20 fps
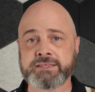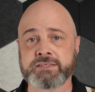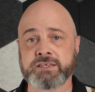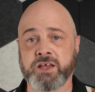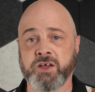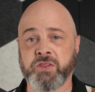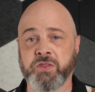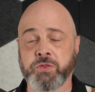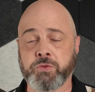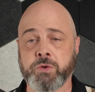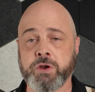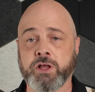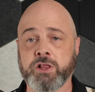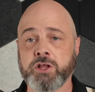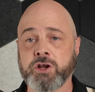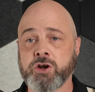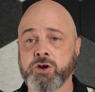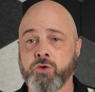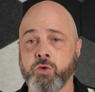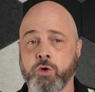a
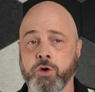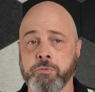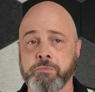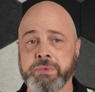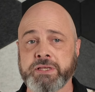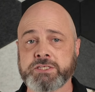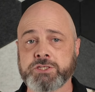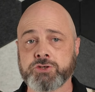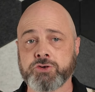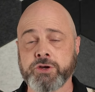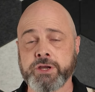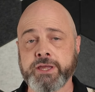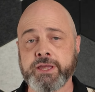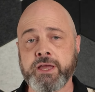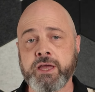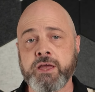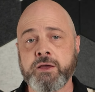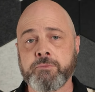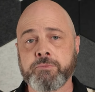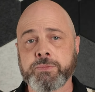thriller, or a mystery,
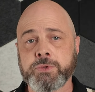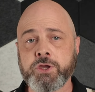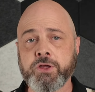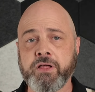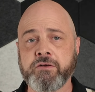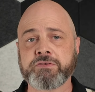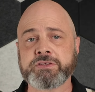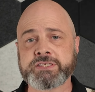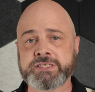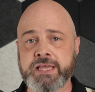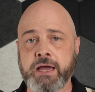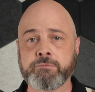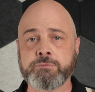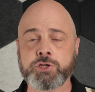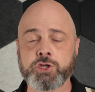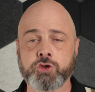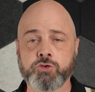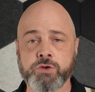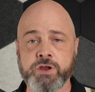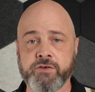you'll have some
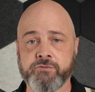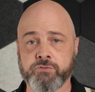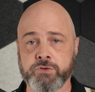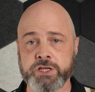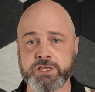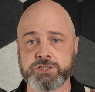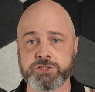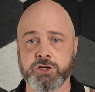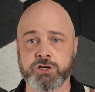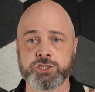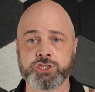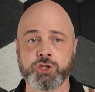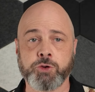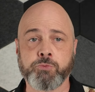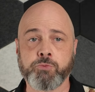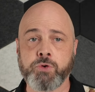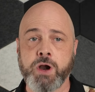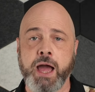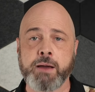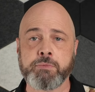degree of research you
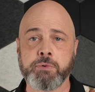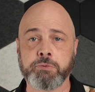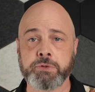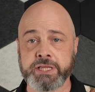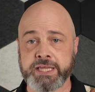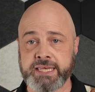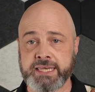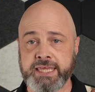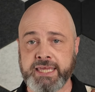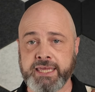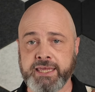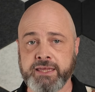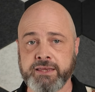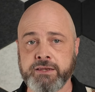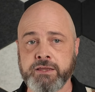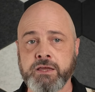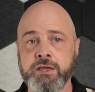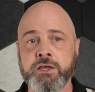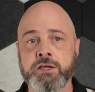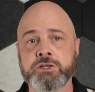probably need
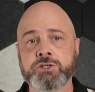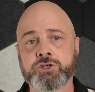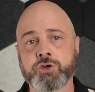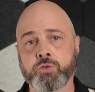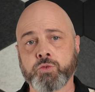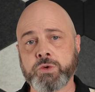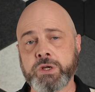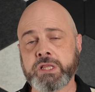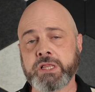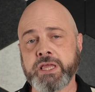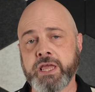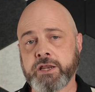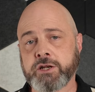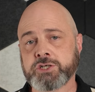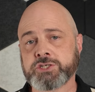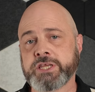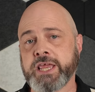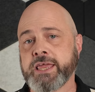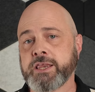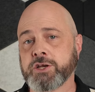to really
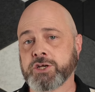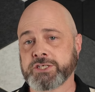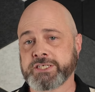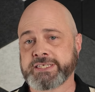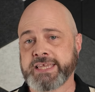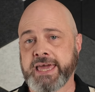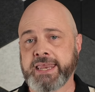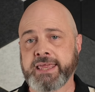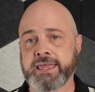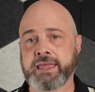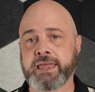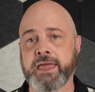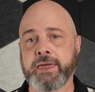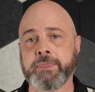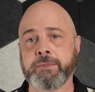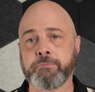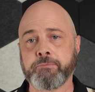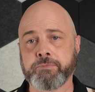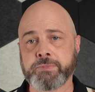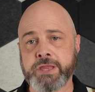understand your setting and
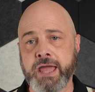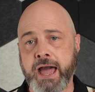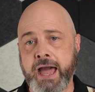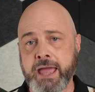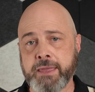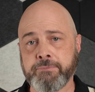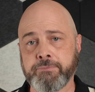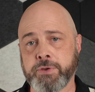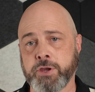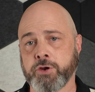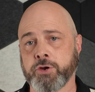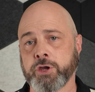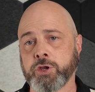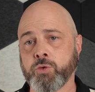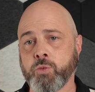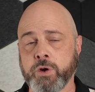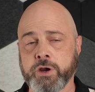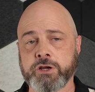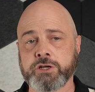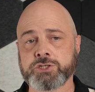the time period
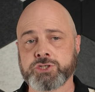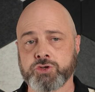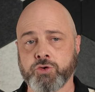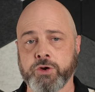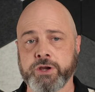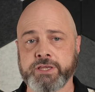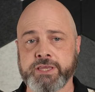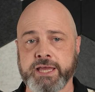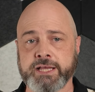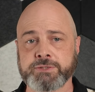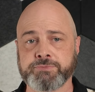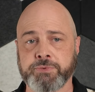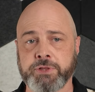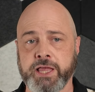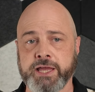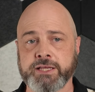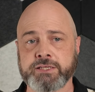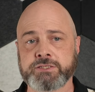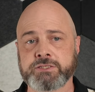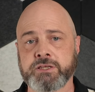where your story takes
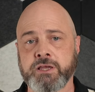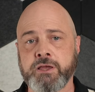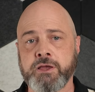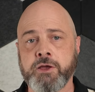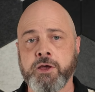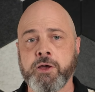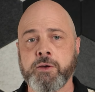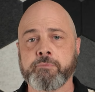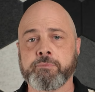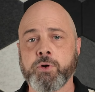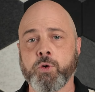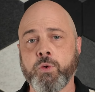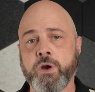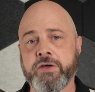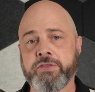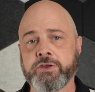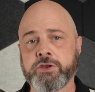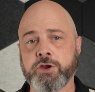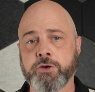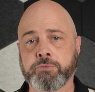place. But
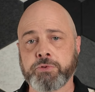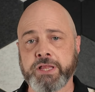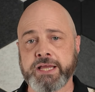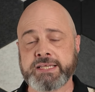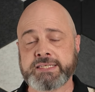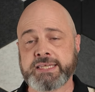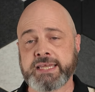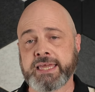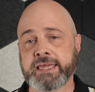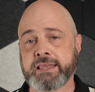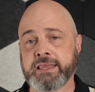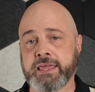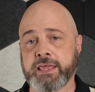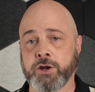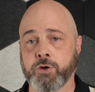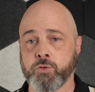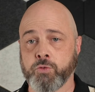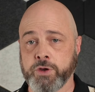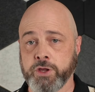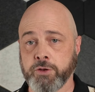whether you're placing it in a
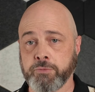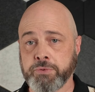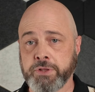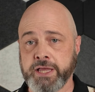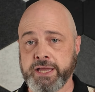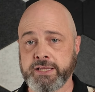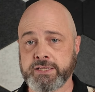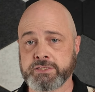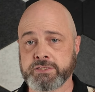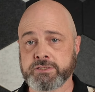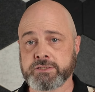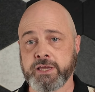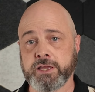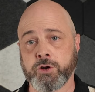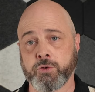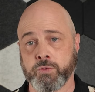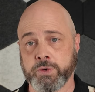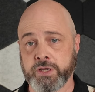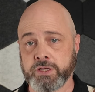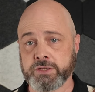real place, in a
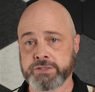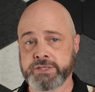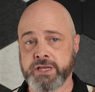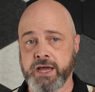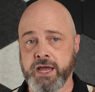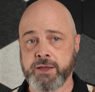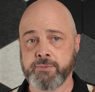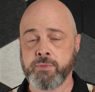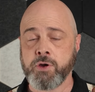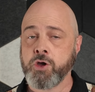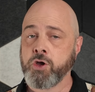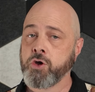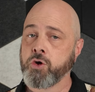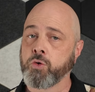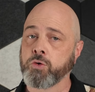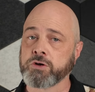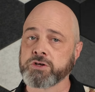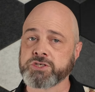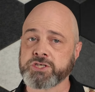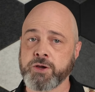real time,
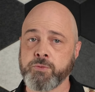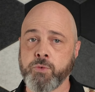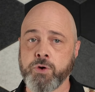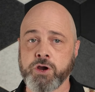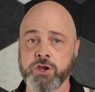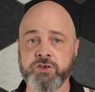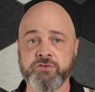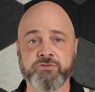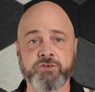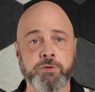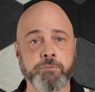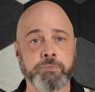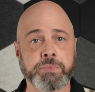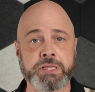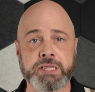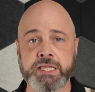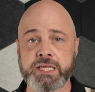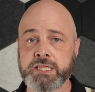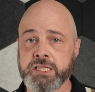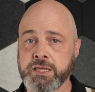or somewhere you've
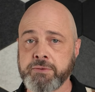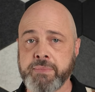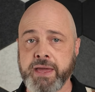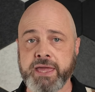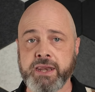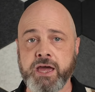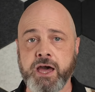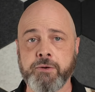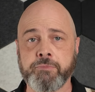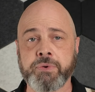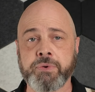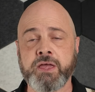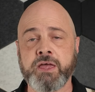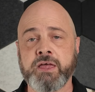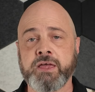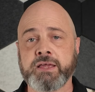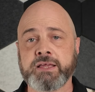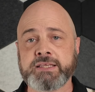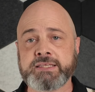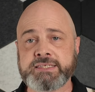completely made up,
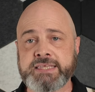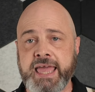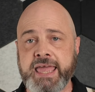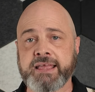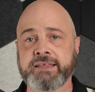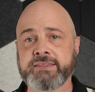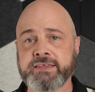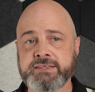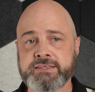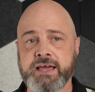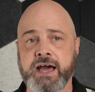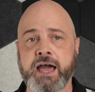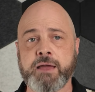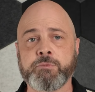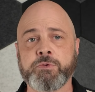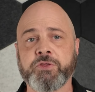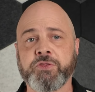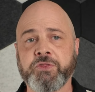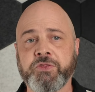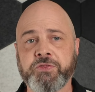take the time to
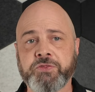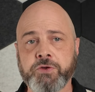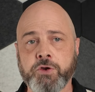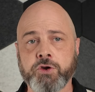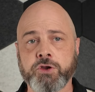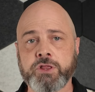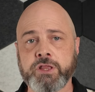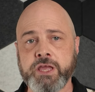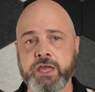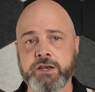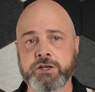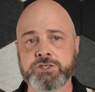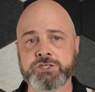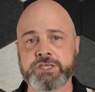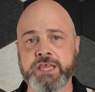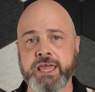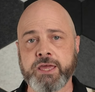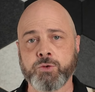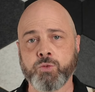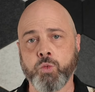thoroughly
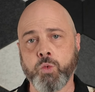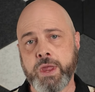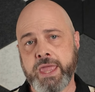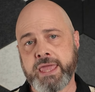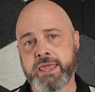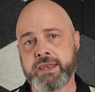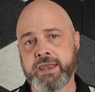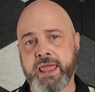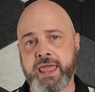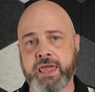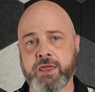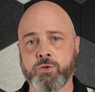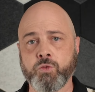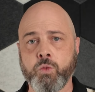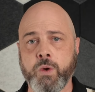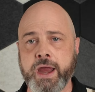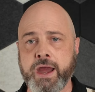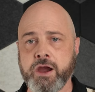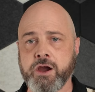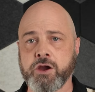understand when and
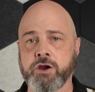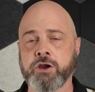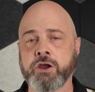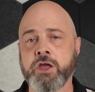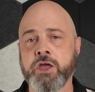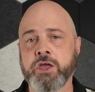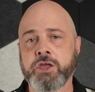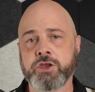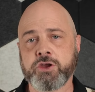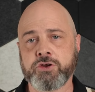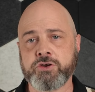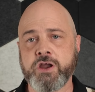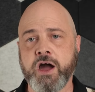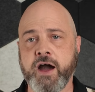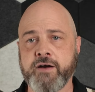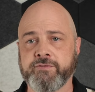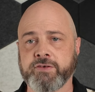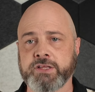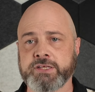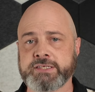where your
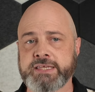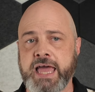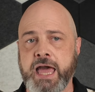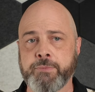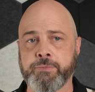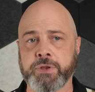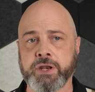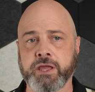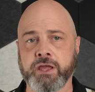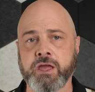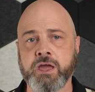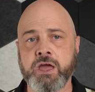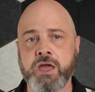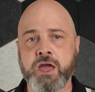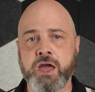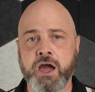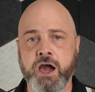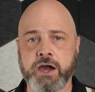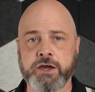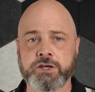novel is happening.
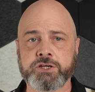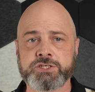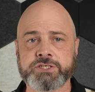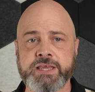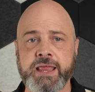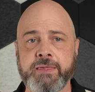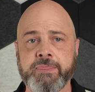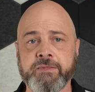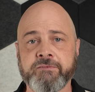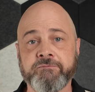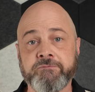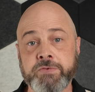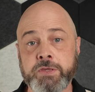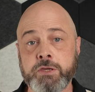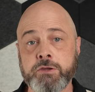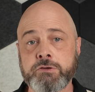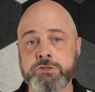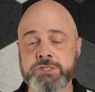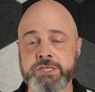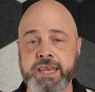Understand the
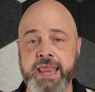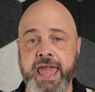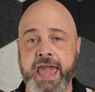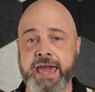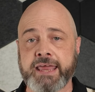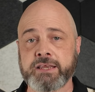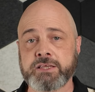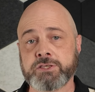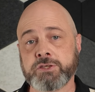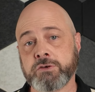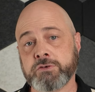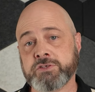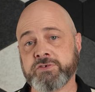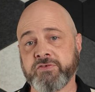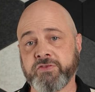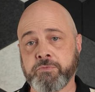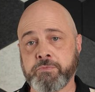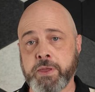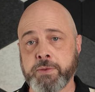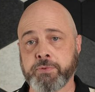views and attitudes of the
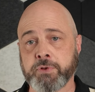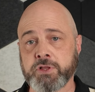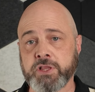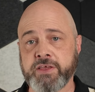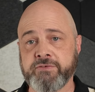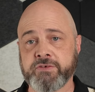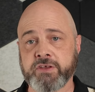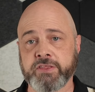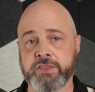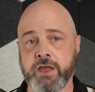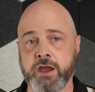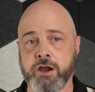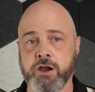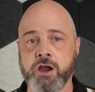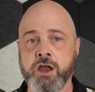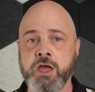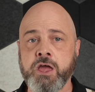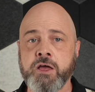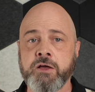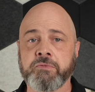people living there,
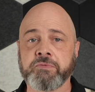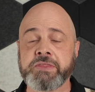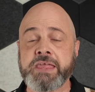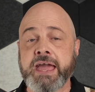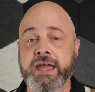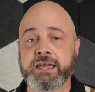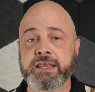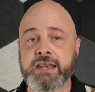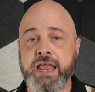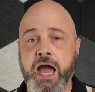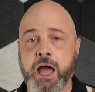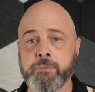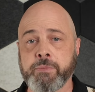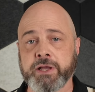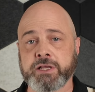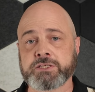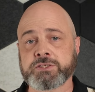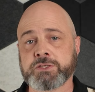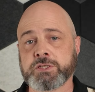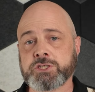the
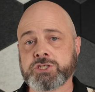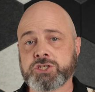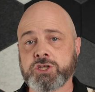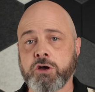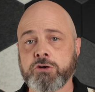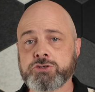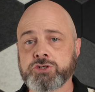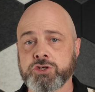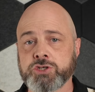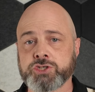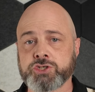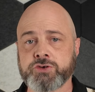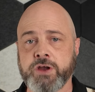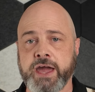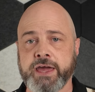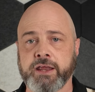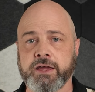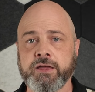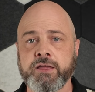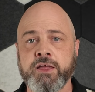economics, the social
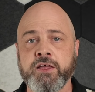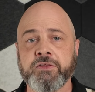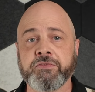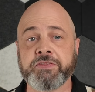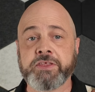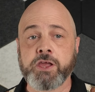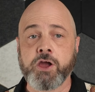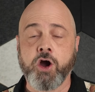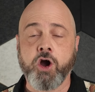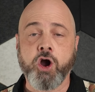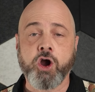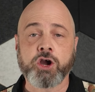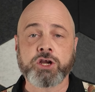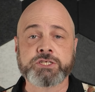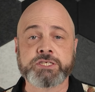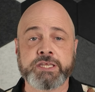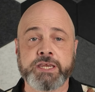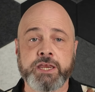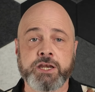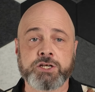strata, the arts
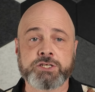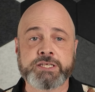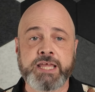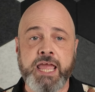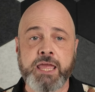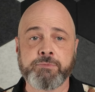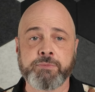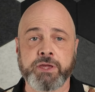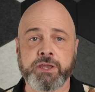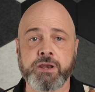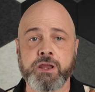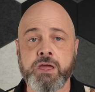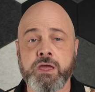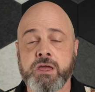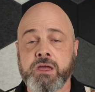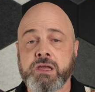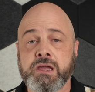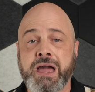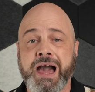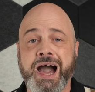and entertainment,
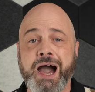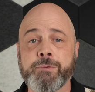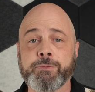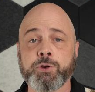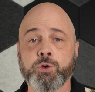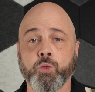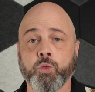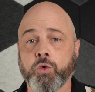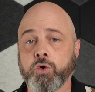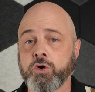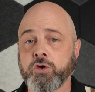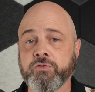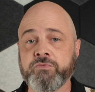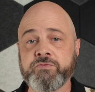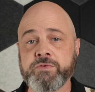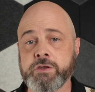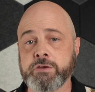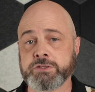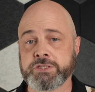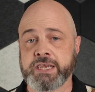common
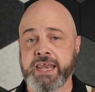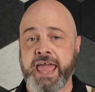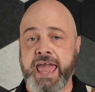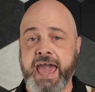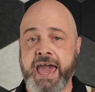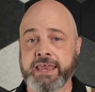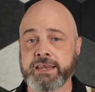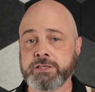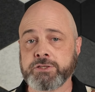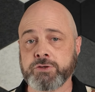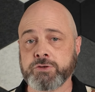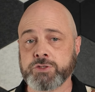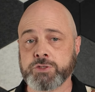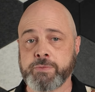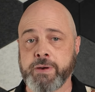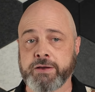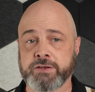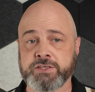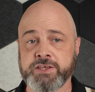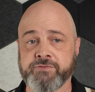worldviews and attitudes
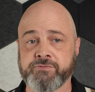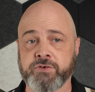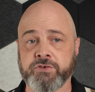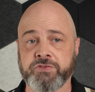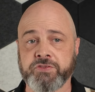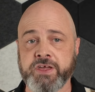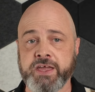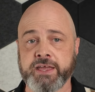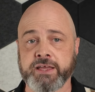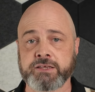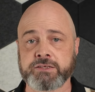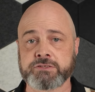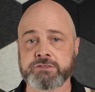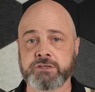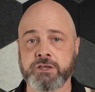about different things.